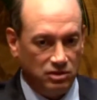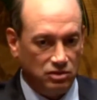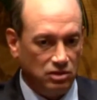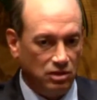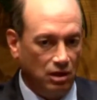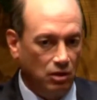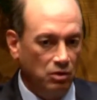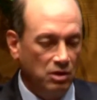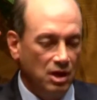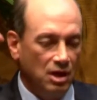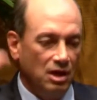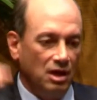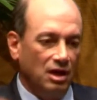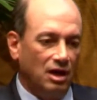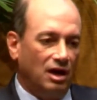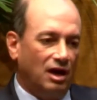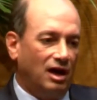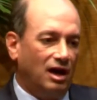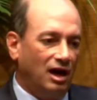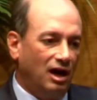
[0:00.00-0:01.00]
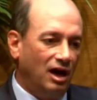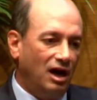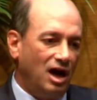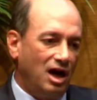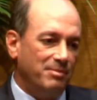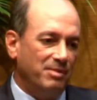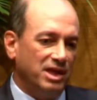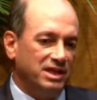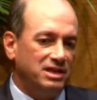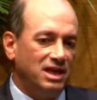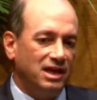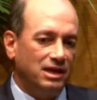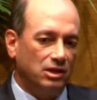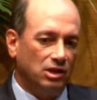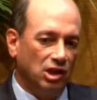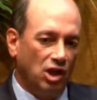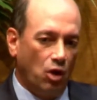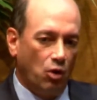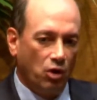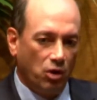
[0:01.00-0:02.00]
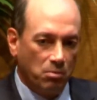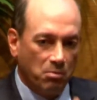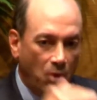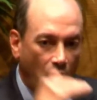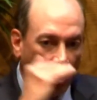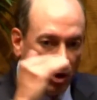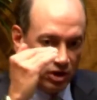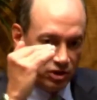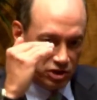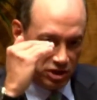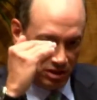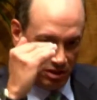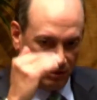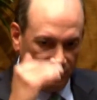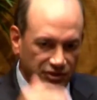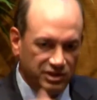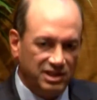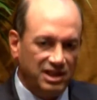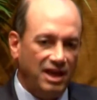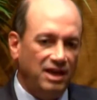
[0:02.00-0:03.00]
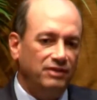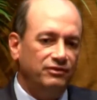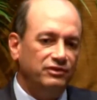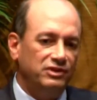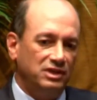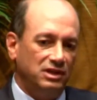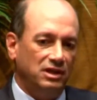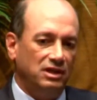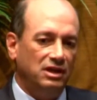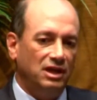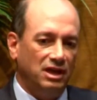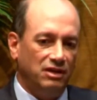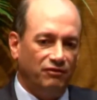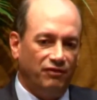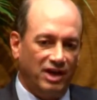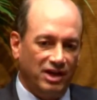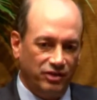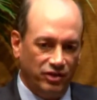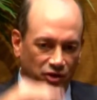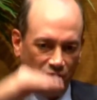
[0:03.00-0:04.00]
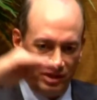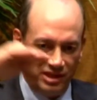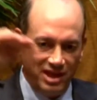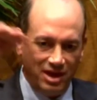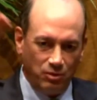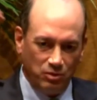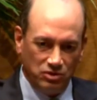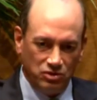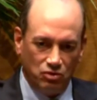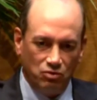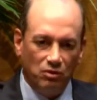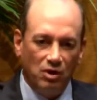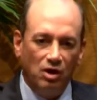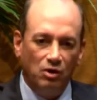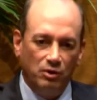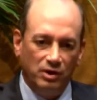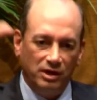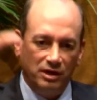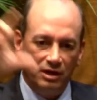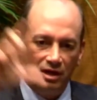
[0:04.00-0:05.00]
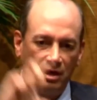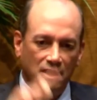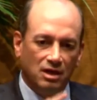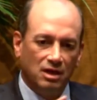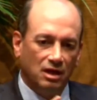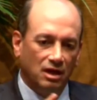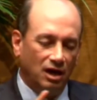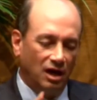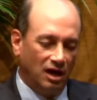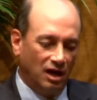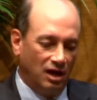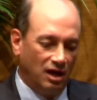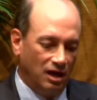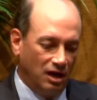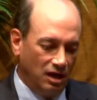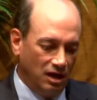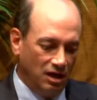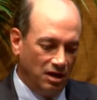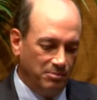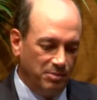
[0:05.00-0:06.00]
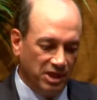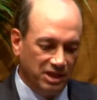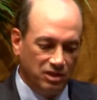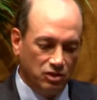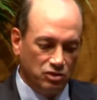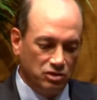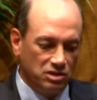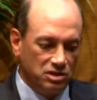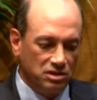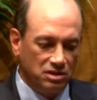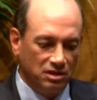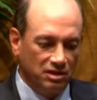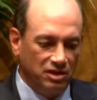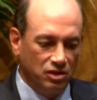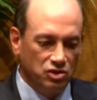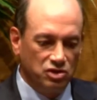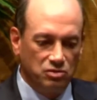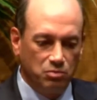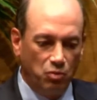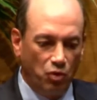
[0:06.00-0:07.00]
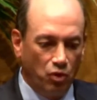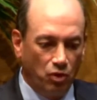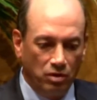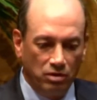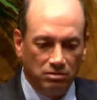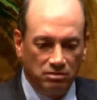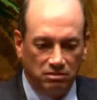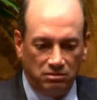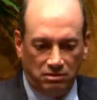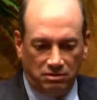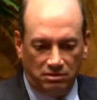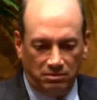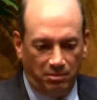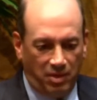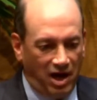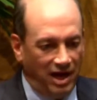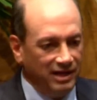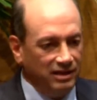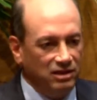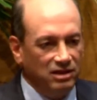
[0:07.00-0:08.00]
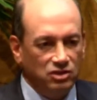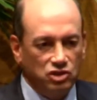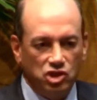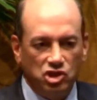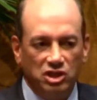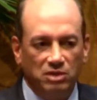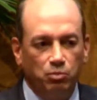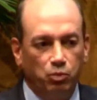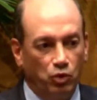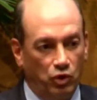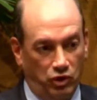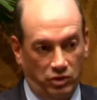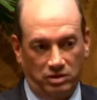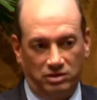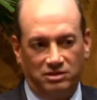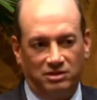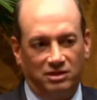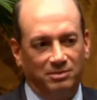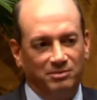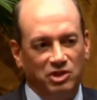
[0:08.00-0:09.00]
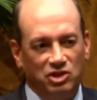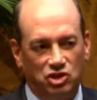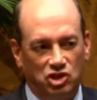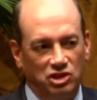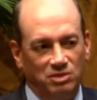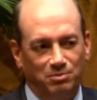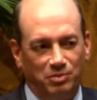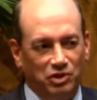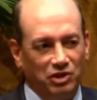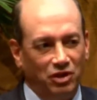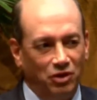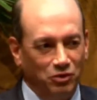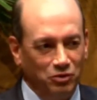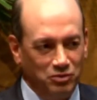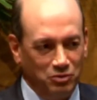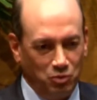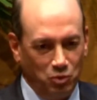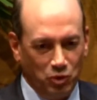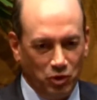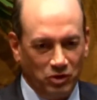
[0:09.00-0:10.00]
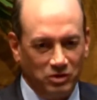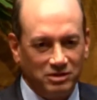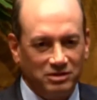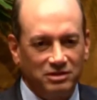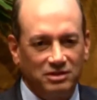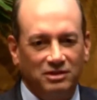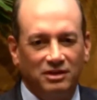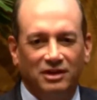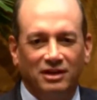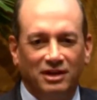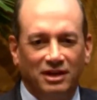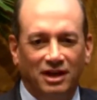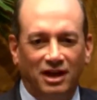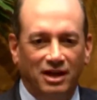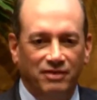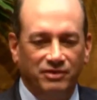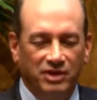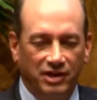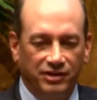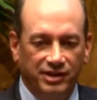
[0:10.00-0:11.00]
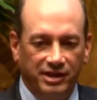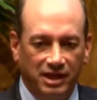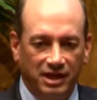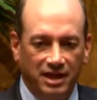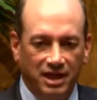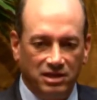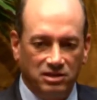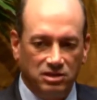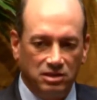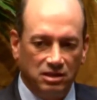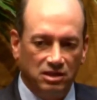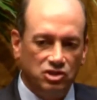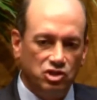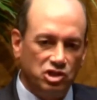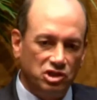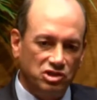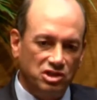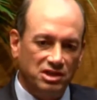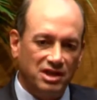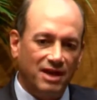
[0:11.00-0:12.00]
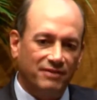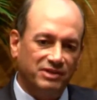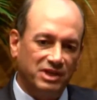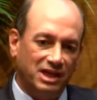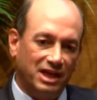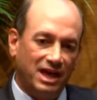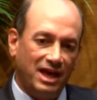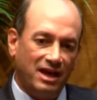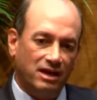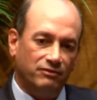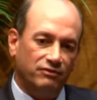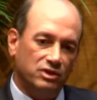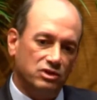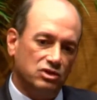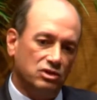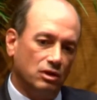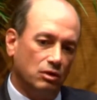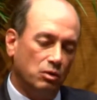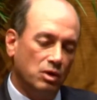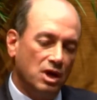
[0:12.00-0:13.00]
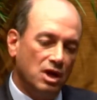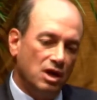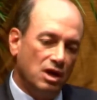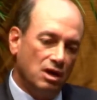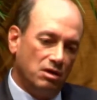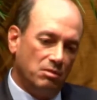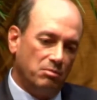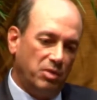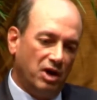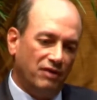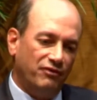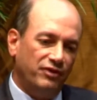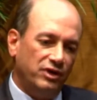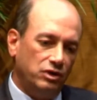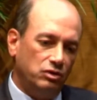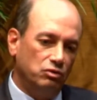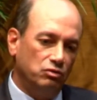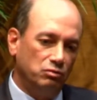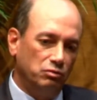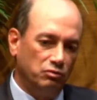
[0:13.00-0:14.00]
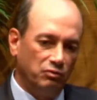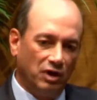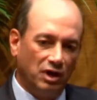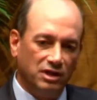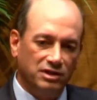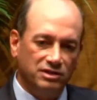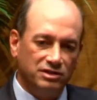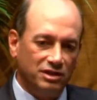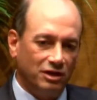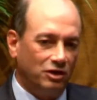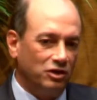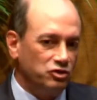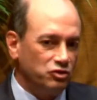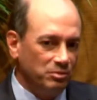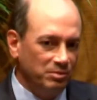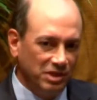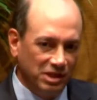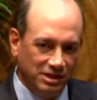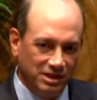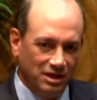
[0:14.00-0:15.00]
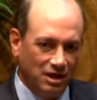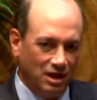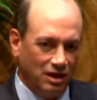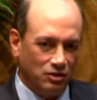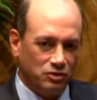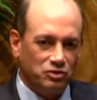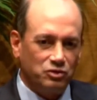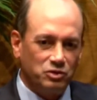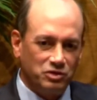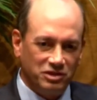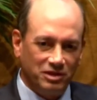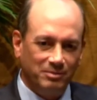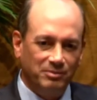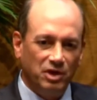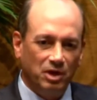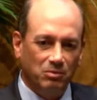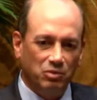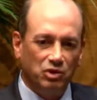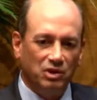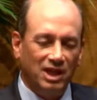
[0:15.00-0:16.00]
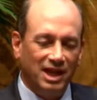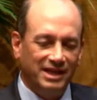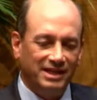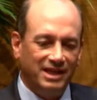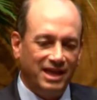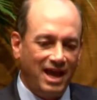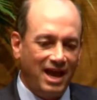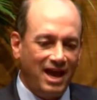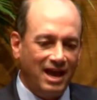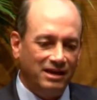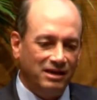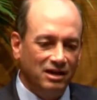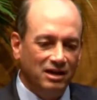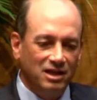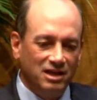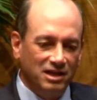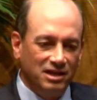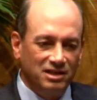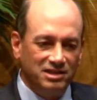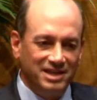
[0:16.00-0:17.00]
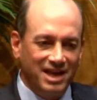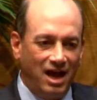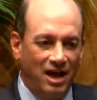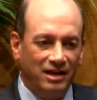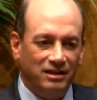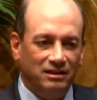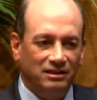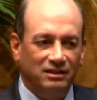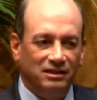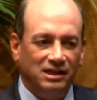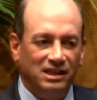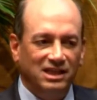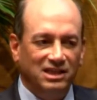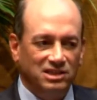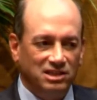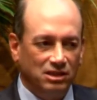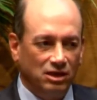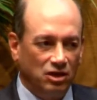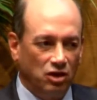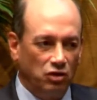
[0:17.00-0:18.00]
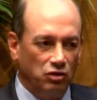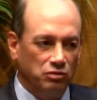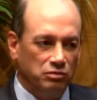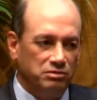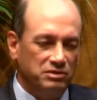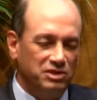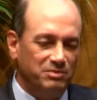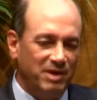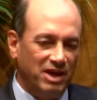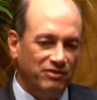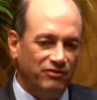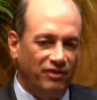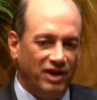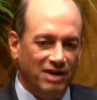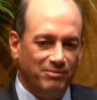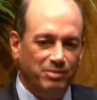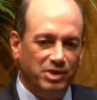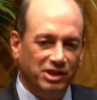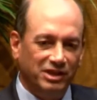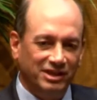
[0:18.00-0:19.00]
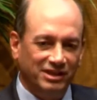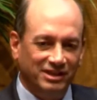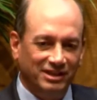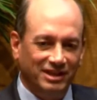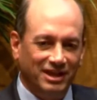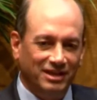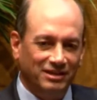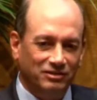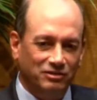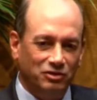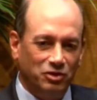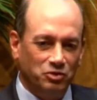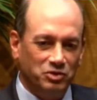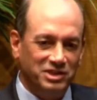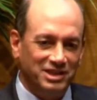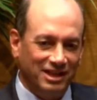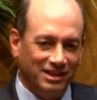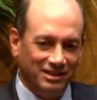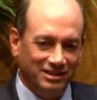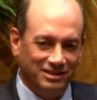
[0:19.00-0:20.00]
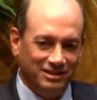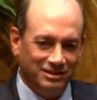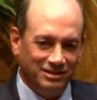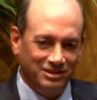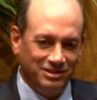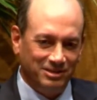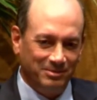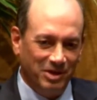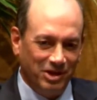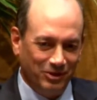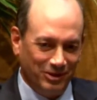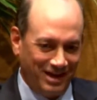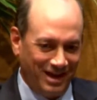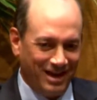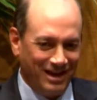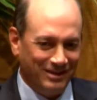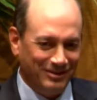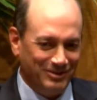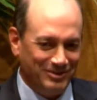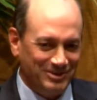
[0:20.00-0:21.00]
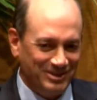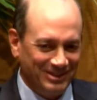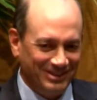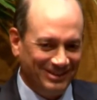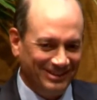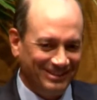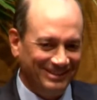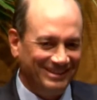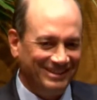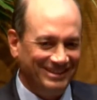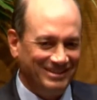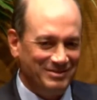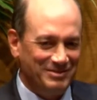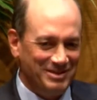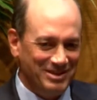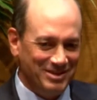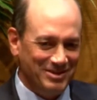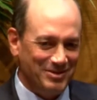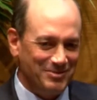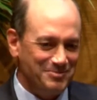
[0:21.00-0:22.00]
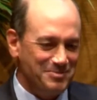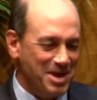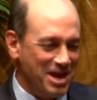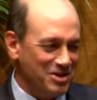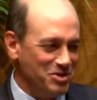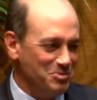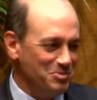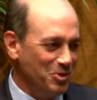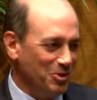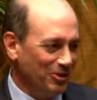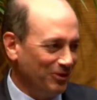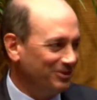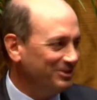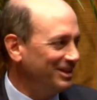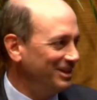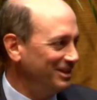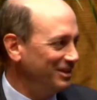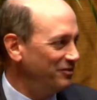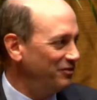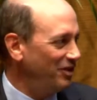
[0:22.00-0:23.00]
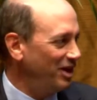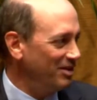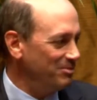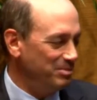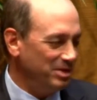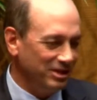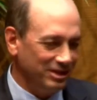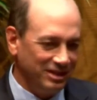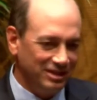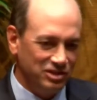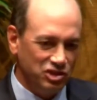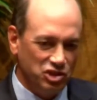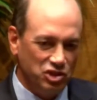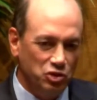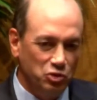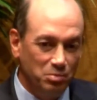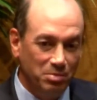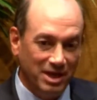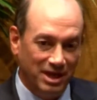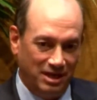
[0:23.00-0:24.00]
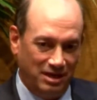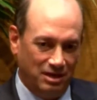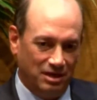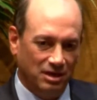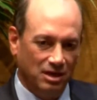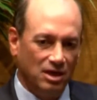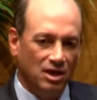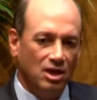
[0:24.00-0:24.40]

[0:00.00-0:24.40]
So I might take a lower margin of safety if I thought that was growing, but there's more. Buying things cheap works. I mean, cheap alone works. I have nothing against it. It's just that you have to get out of it. So Buffett, who runs $100 billion or some number like that, it's not easy to go spend $5 billion and then go sell it to some other guy who's going to, you know, pay you more than the $5 billion. It's too big.